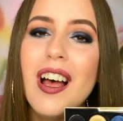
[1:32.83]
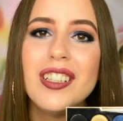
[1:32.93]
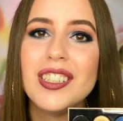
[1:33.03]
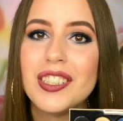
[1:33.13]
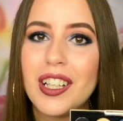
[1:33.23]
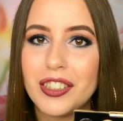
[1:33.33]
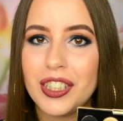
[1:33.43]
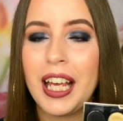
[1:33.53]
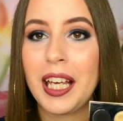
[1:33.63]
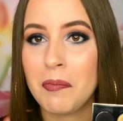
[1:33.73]
such
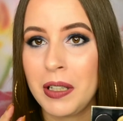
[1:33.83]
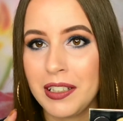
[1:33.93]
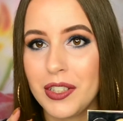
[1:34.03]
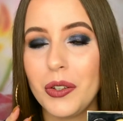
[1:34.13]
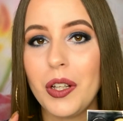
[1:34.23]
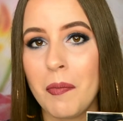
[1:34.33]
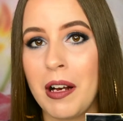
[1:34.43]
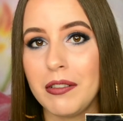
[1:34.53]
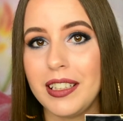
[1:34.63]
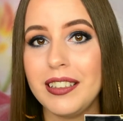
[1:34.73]
a minuscule
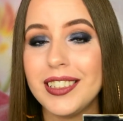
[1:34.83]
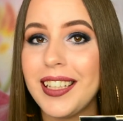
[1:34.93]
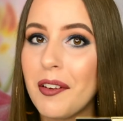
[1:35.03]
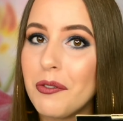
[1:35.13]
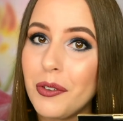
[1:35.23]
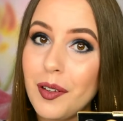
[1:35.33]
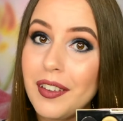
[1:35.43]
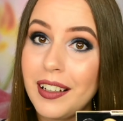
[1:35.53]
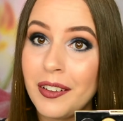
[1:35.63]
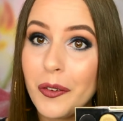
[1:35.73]
amount each time for
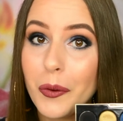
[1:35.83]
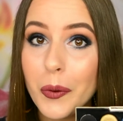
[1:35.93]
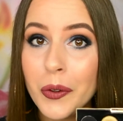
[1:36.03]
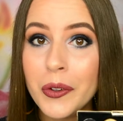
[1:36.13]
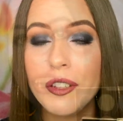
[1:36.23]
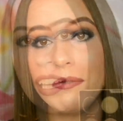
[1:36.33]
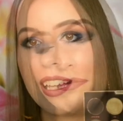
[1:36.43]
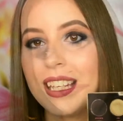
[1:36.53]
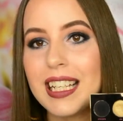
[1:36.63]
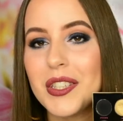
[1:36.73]
the inner corner.
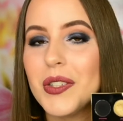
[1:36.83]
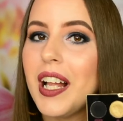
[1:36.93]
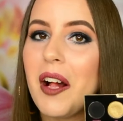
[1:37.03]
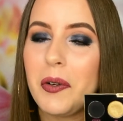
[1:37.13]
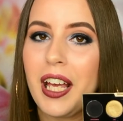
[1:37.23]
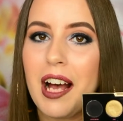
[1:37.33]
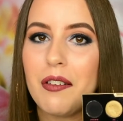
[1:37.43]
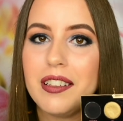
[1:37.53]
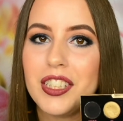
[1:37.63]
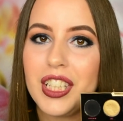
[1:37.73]
Next to that we
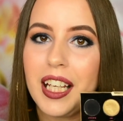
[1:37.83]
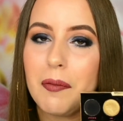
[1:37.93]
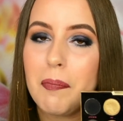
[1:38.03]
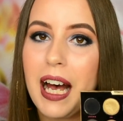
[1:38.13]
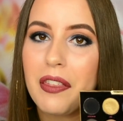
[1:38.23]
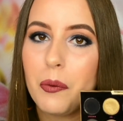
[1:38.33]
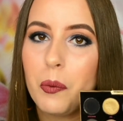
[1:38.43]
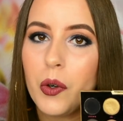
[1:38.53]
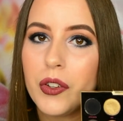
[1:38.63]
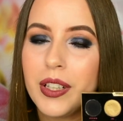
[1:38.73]
have the shade Bath
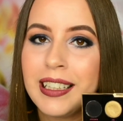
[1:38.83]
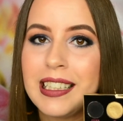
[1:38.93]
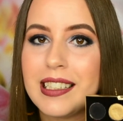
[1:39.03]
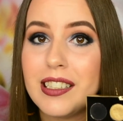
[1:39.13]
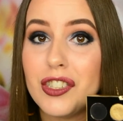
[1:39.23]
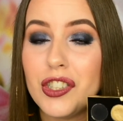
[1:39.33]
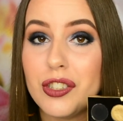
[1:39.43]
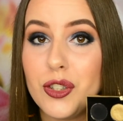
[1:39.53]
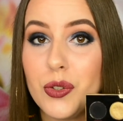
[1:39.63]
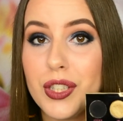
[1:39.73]
Water, and this is
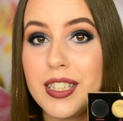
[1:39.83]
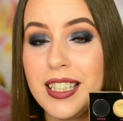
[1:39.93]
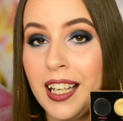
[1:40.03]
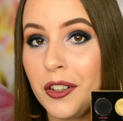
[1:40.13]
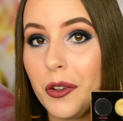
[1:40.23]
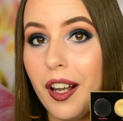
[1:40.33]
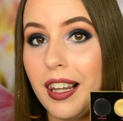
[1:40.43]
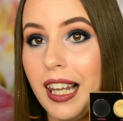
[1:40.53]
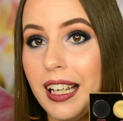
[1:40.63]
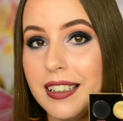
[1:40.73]
just your standard
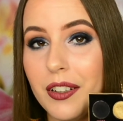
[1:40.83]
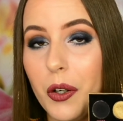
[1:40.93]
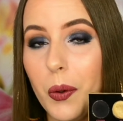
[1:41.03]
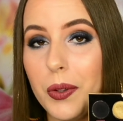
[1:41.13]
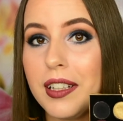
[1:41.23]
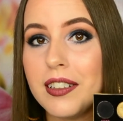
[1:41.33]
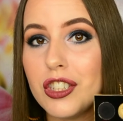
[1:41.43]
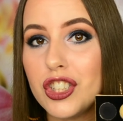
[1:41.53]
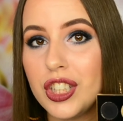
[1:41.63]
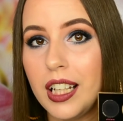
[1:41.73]
light golden
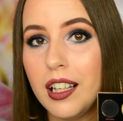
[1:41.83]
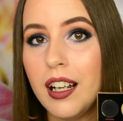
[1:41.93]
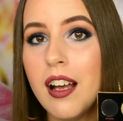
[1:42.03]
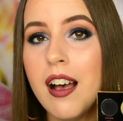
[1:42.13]
shade.